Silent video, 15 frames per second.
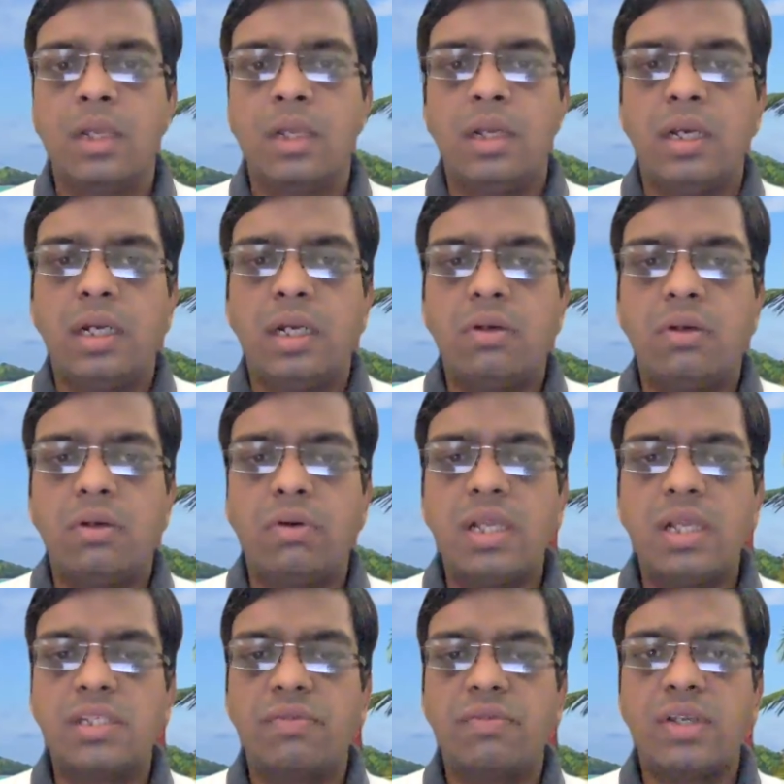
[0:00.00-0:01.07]
In today's
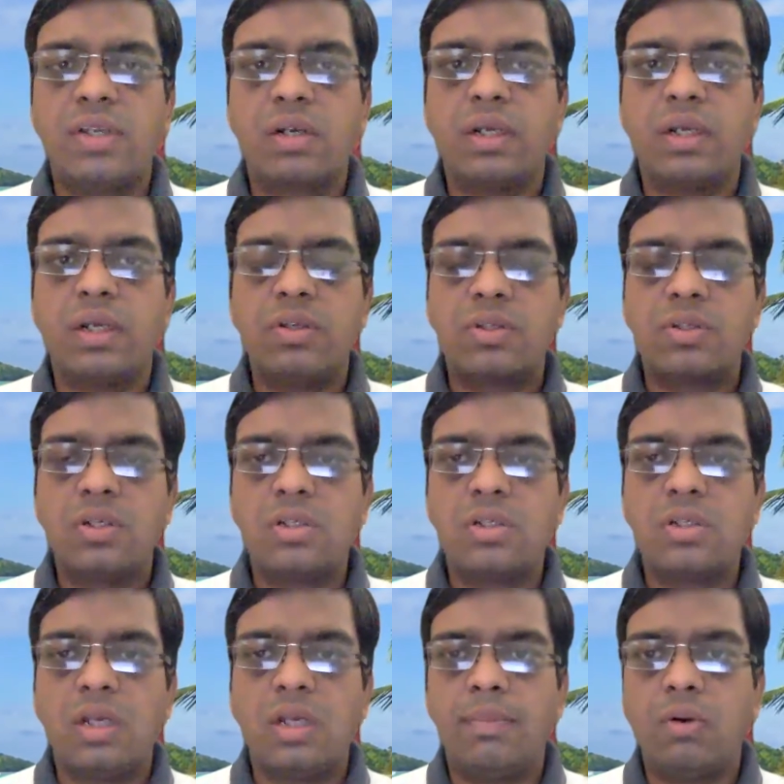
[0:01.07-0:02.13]
lecture, we are going to
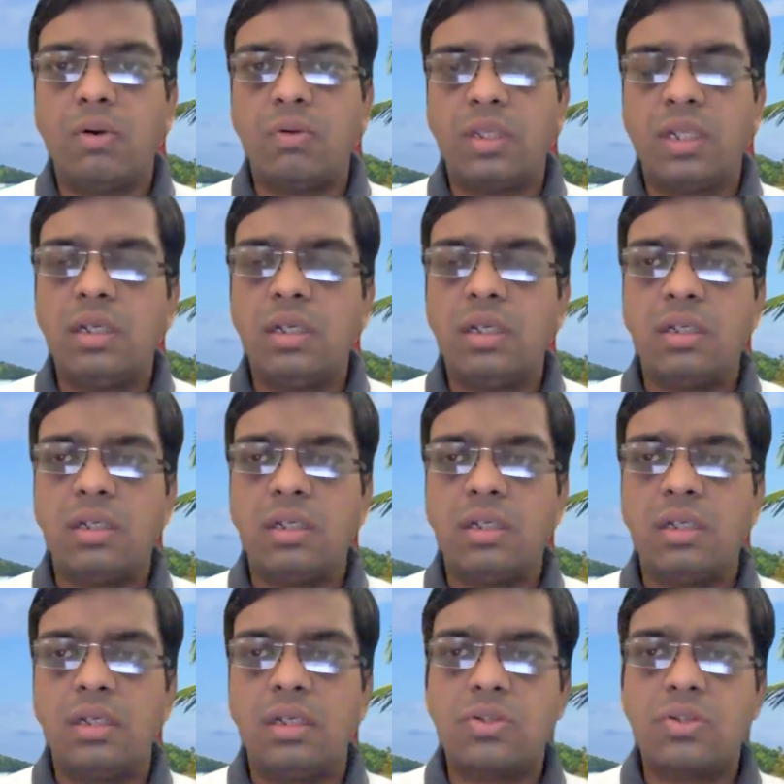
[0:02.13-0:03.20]
discuss about the
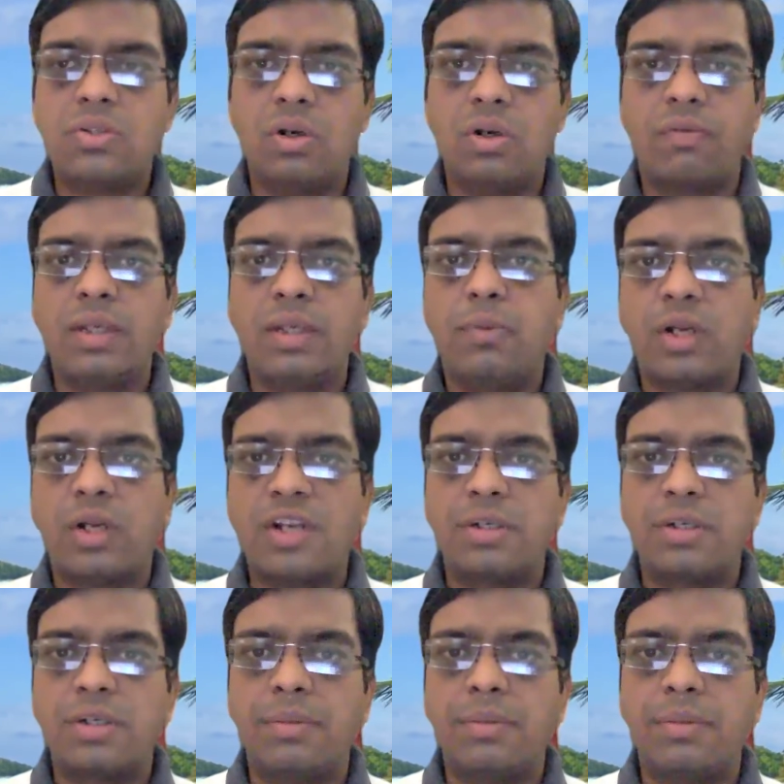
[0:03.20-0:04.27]
disorders of the potassium
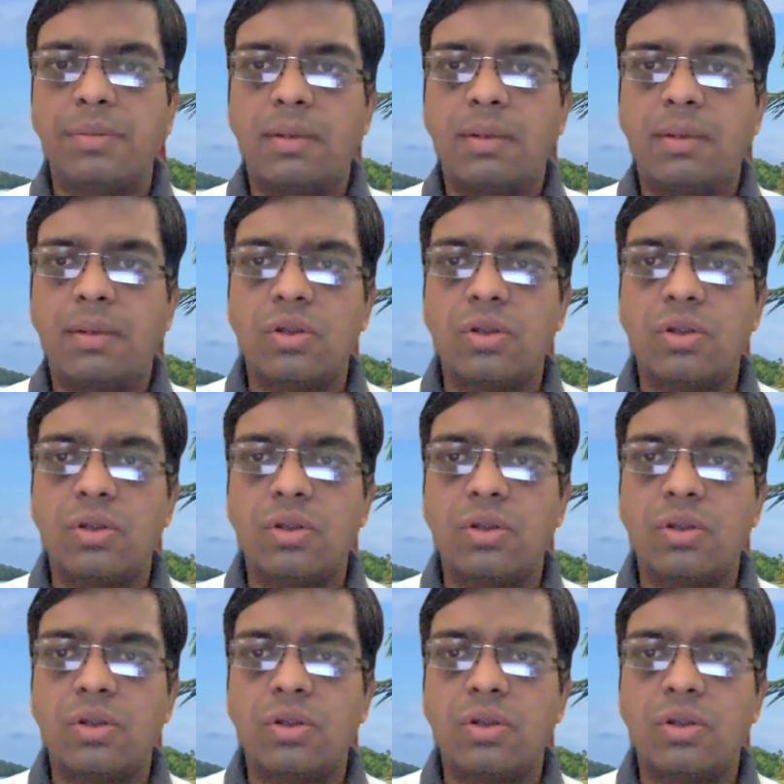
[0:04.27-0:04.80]
metabolism.